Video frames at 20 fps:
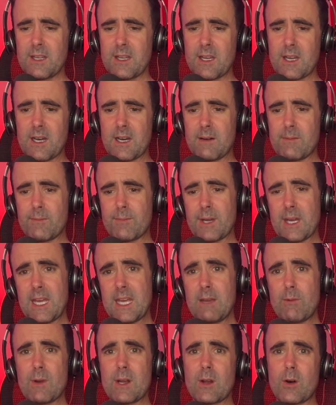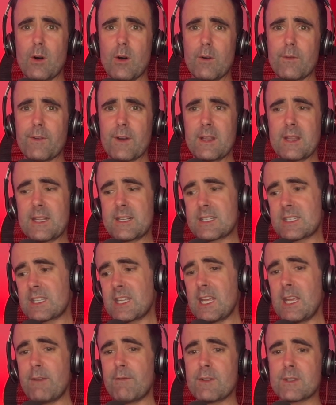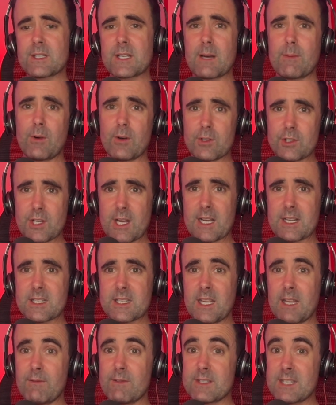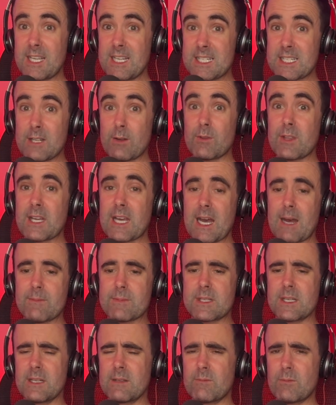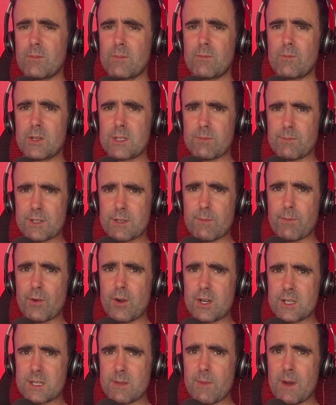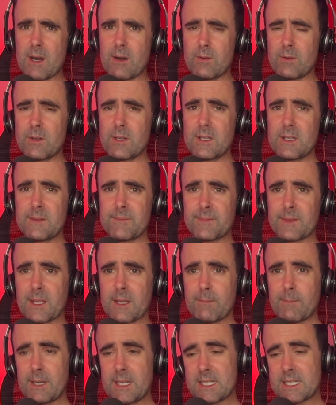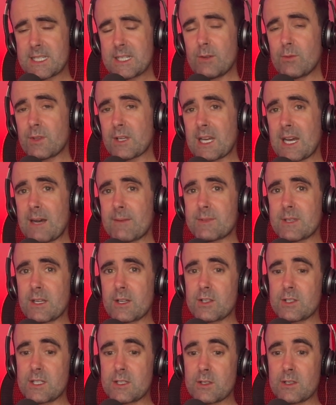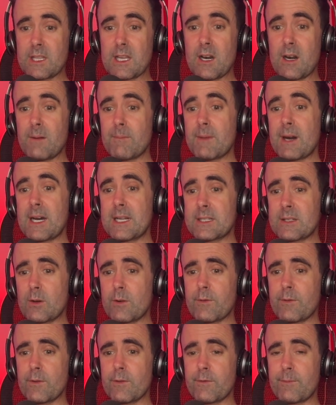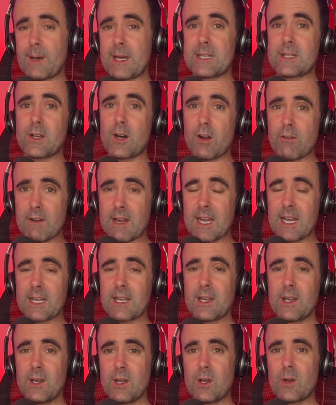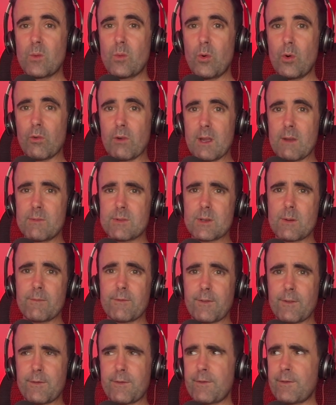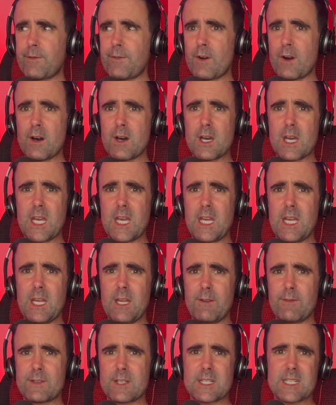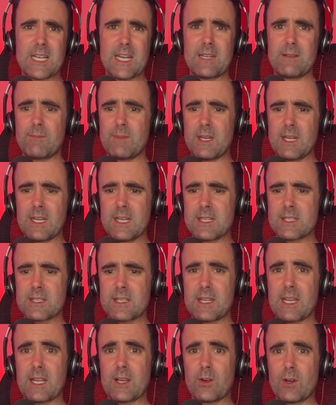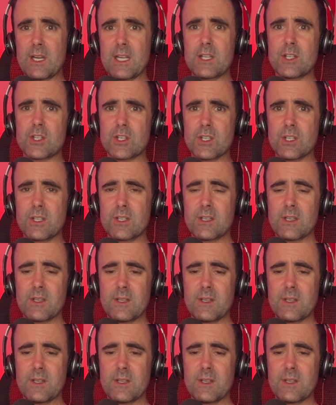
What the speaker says: But he went off, and then Stevens come on, Jack Stevens. He's still the captain, which I'm surprised about. But he's still the captain because he took the armband off of Bednarek, wore it. He was on for 5 to 10 minutes, then got injured.